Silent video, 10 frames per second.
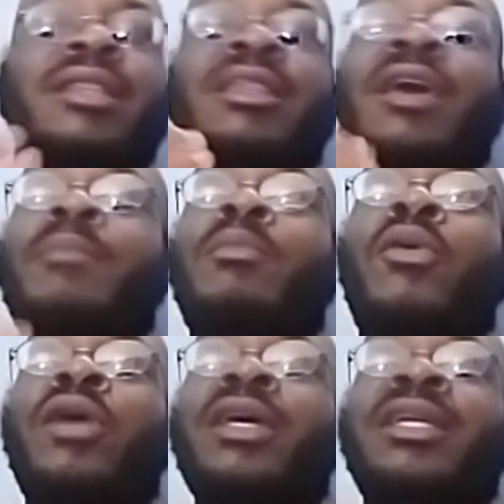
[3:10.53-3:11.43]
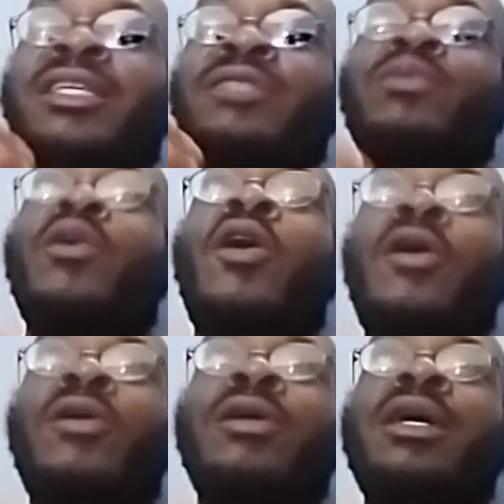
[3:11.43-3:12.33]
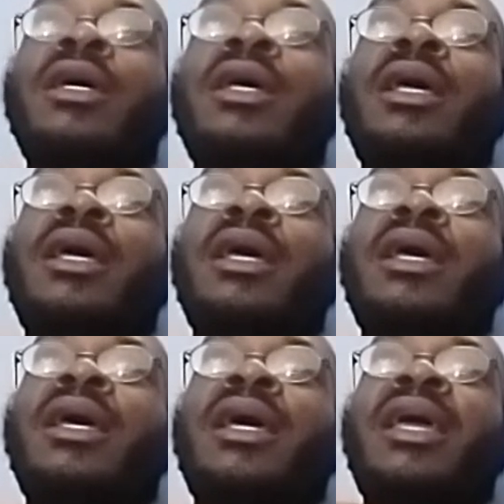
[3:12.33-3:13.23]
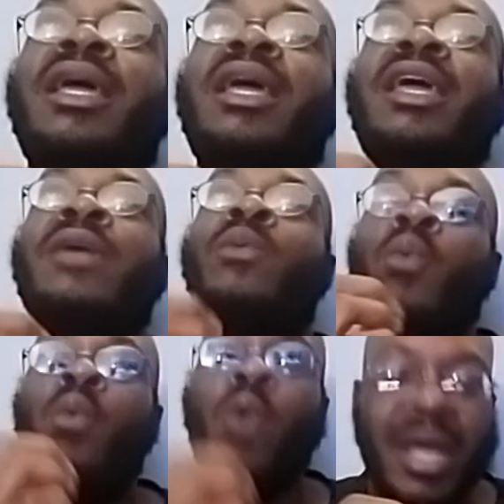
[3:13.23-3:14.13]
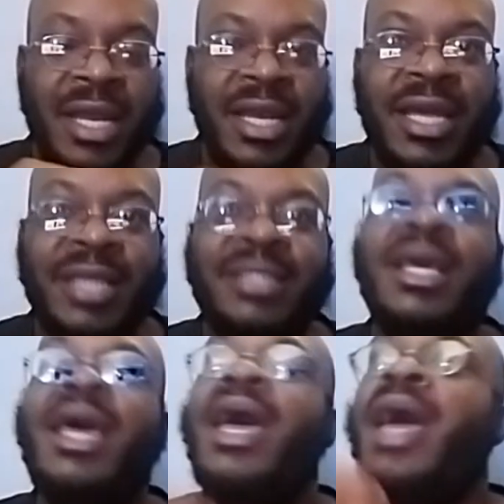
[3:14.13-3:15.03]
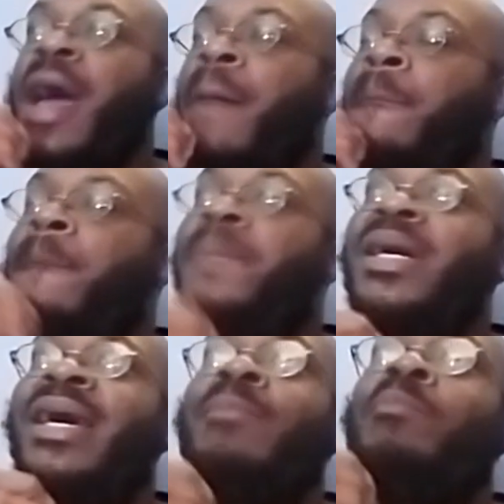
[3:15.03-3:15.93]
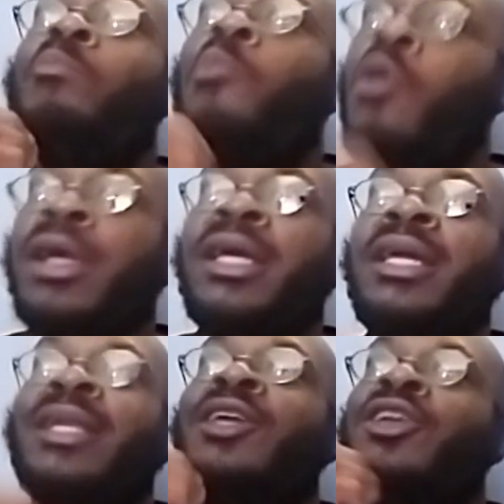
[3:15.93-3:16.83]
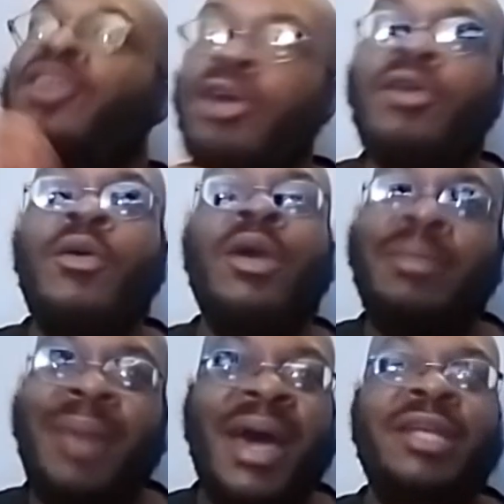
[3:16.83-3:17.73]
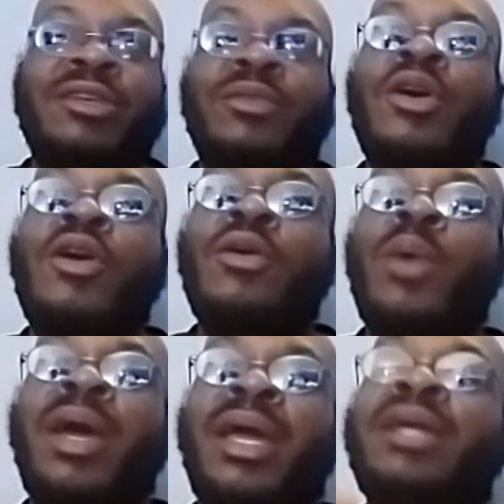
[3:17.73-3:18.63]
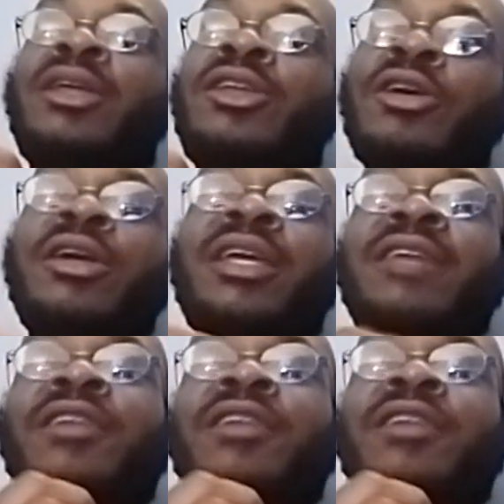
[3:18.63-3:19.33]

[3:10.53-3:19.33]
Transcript: that Morgan is wrong in what it is. But Morgan, you're going about it the wrong way. You're giving